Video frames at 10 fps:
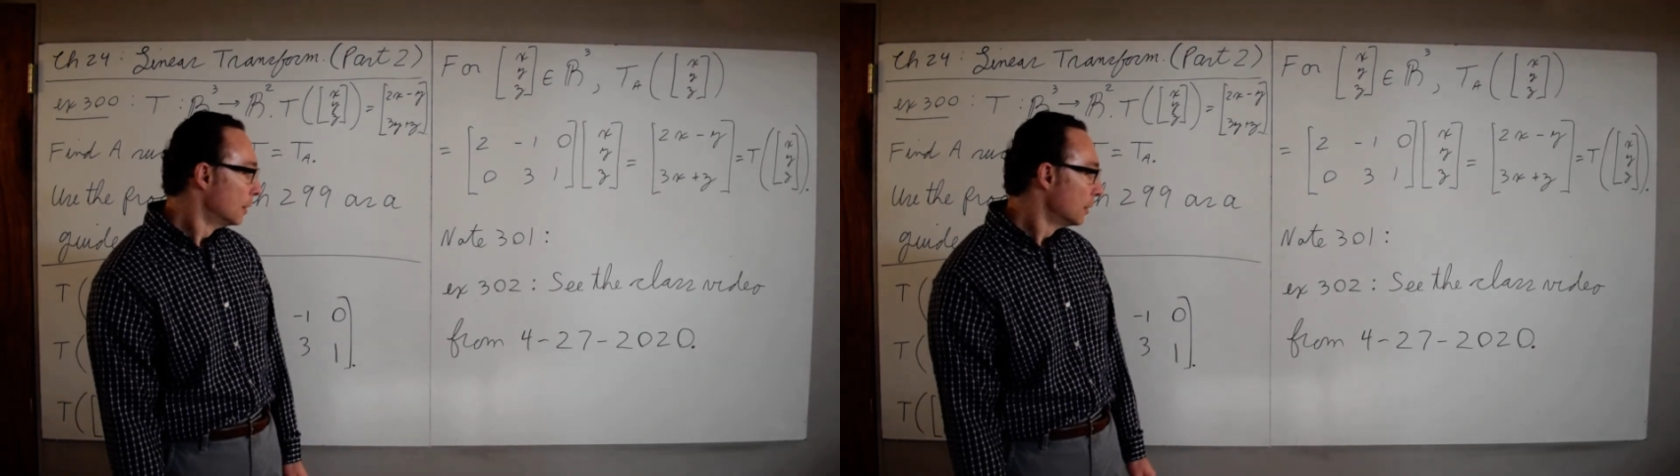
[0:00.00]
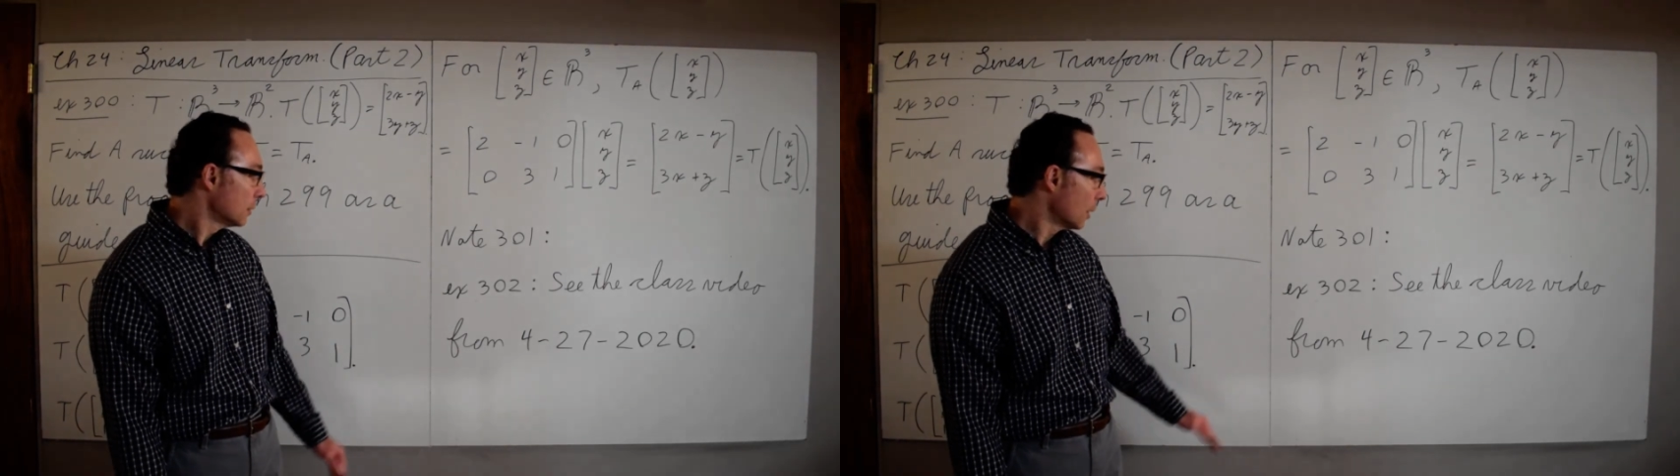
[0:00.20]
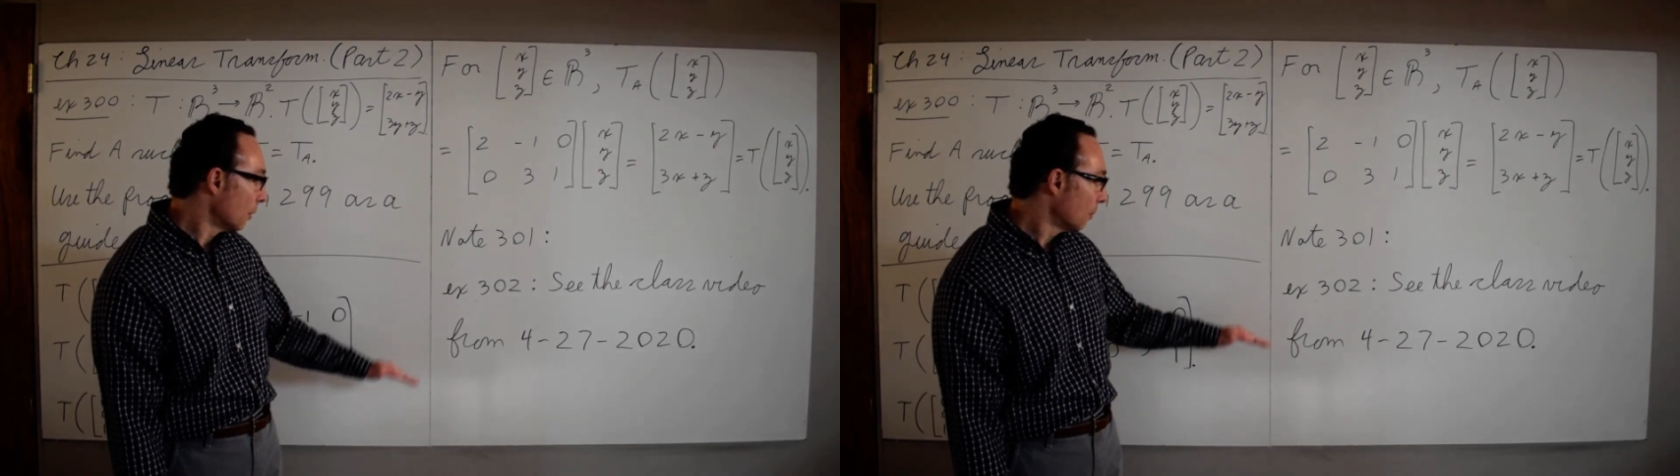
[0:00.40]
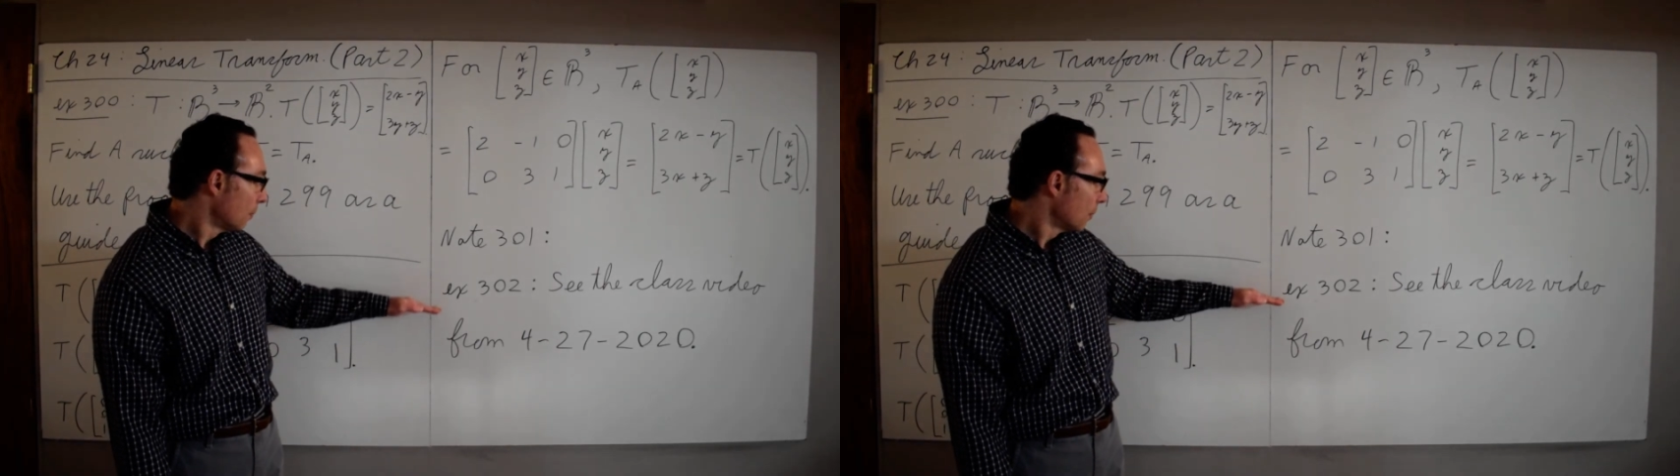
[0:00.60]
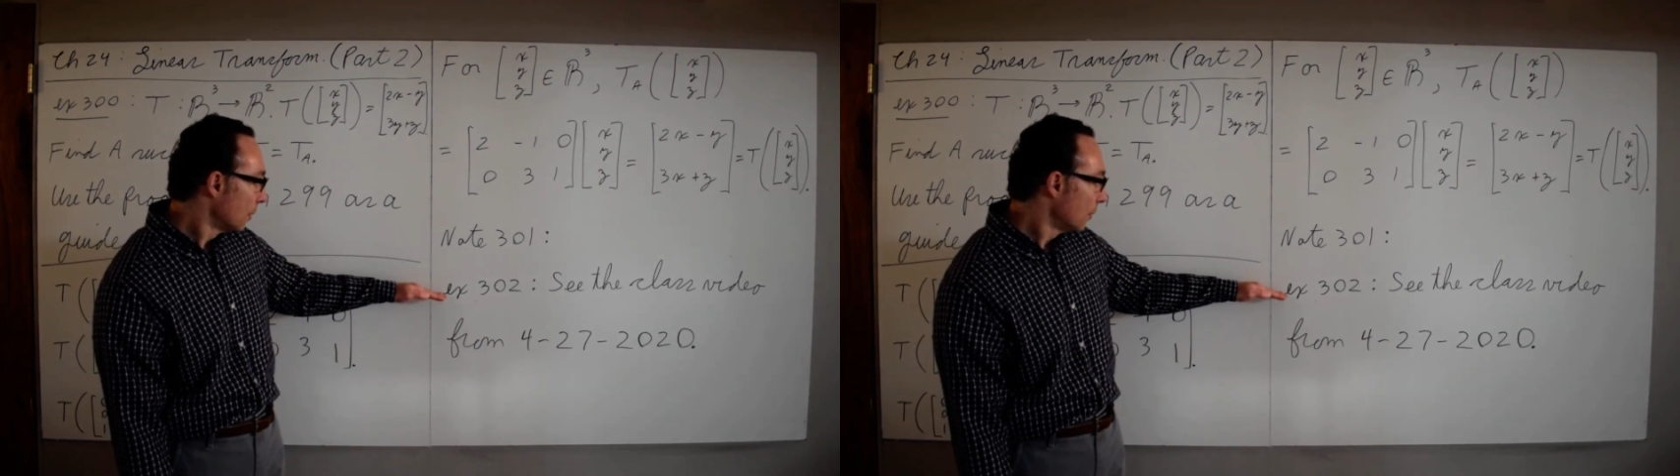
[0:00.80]
So
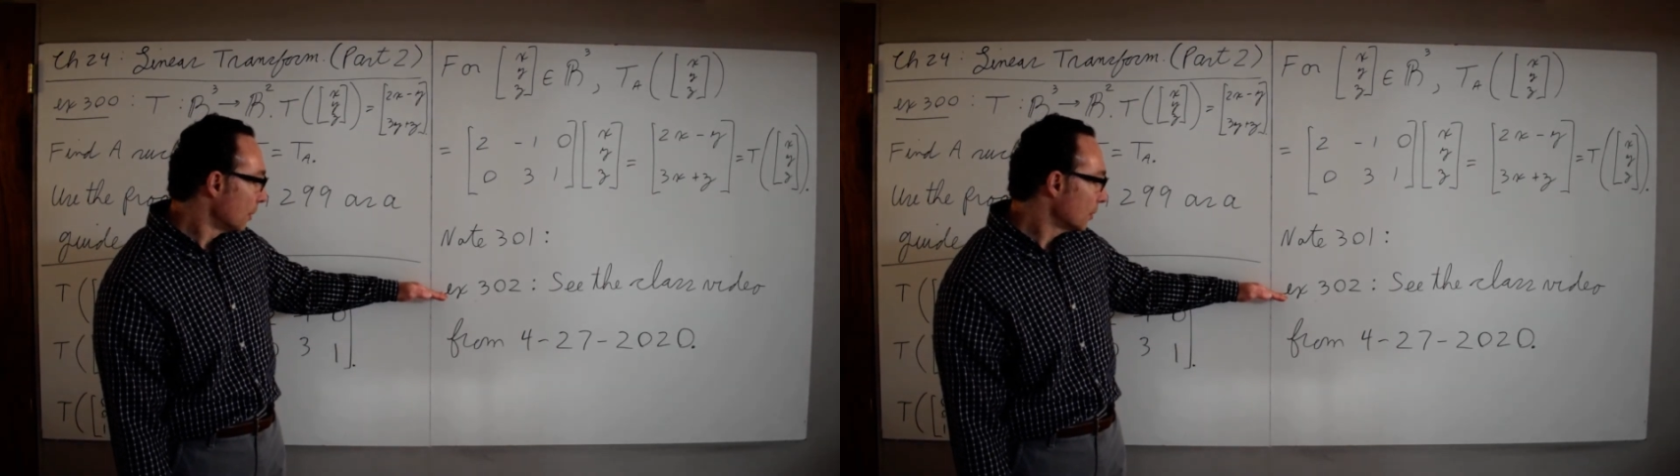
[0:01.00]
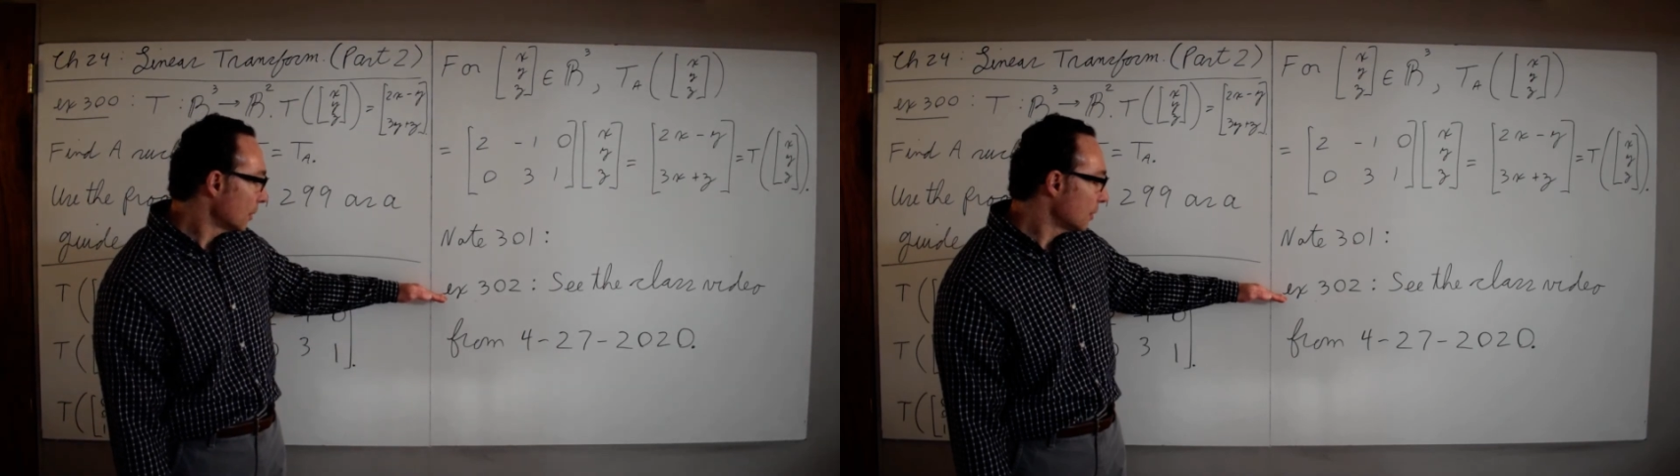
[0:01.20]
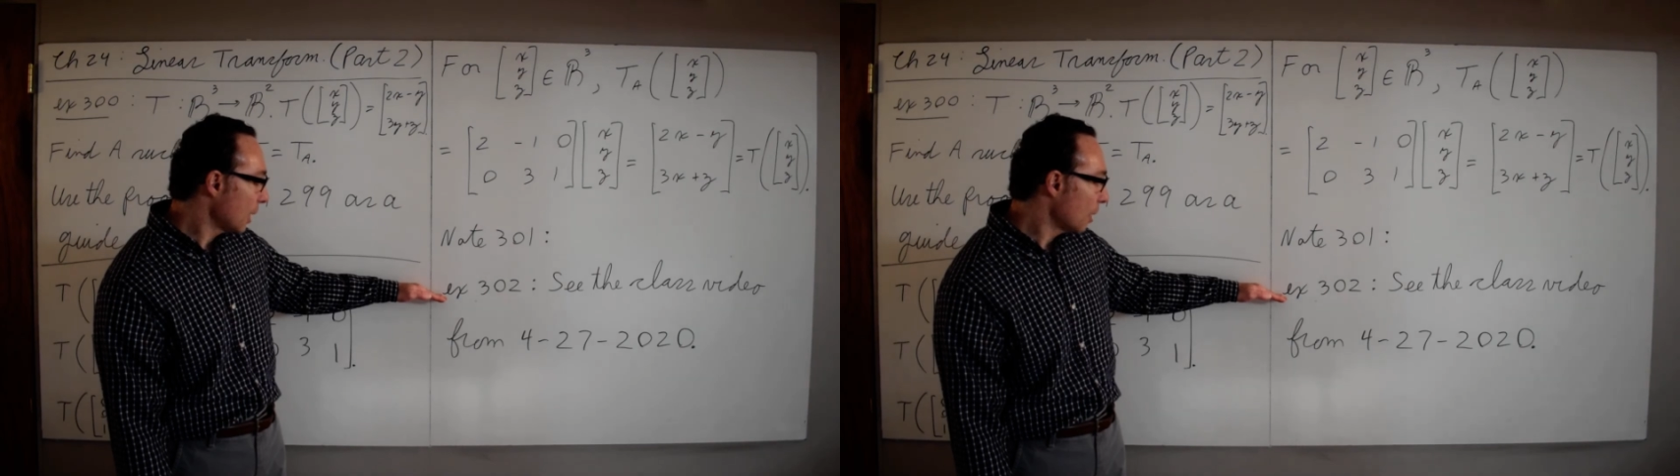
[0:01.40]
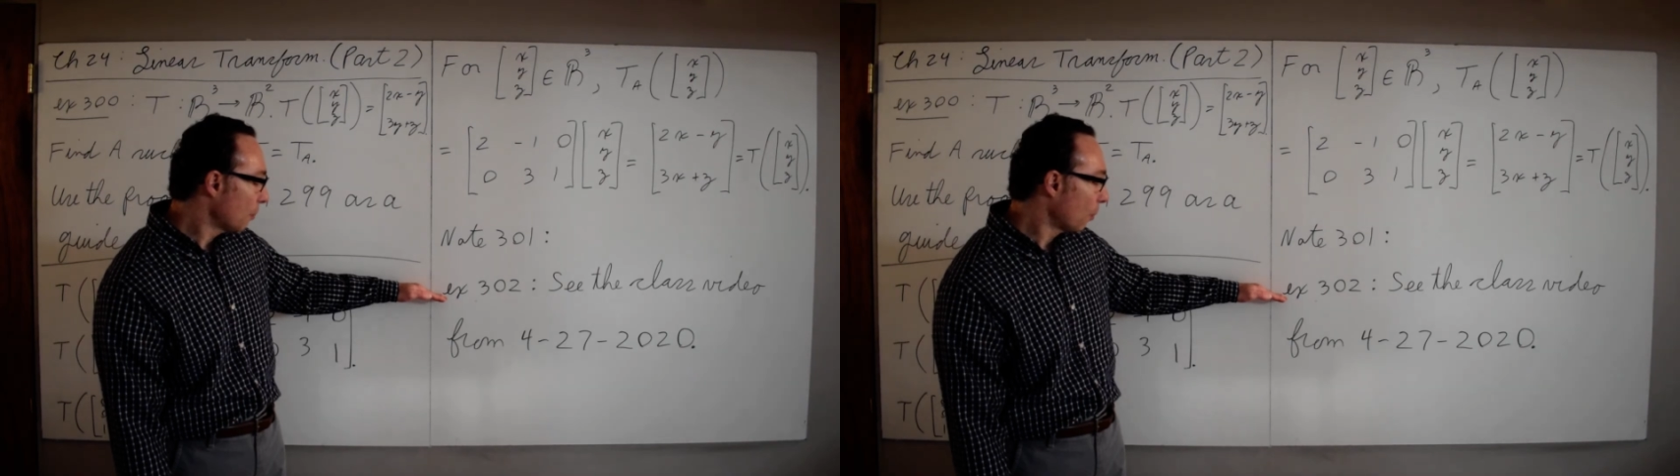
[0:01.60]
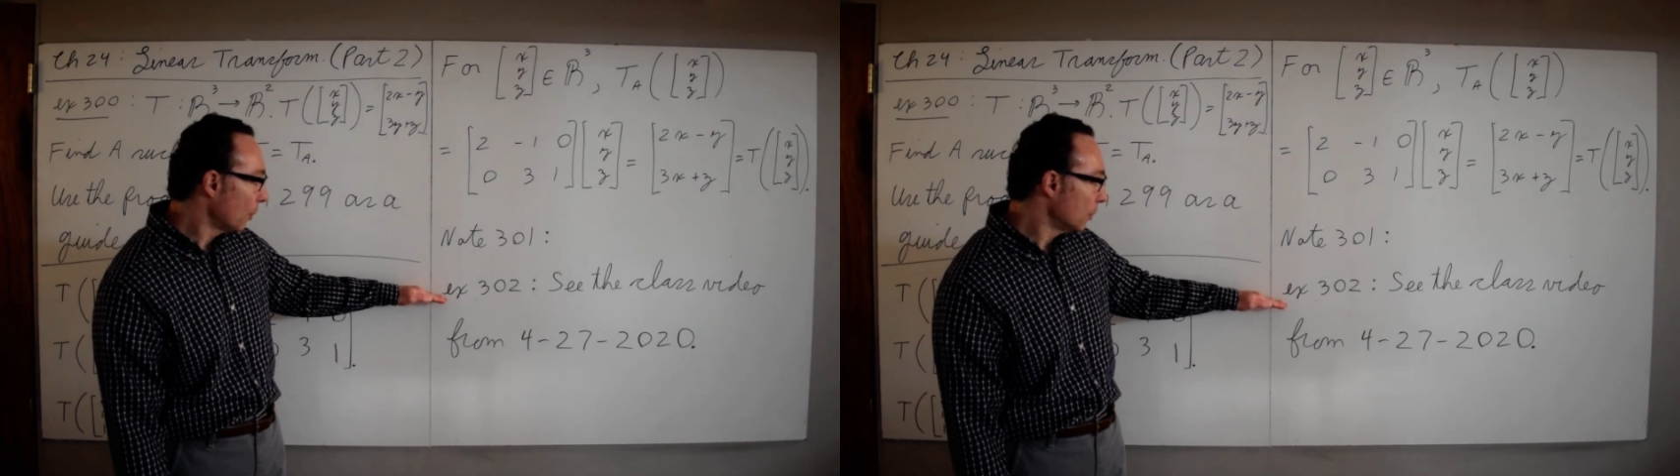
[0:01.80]
this example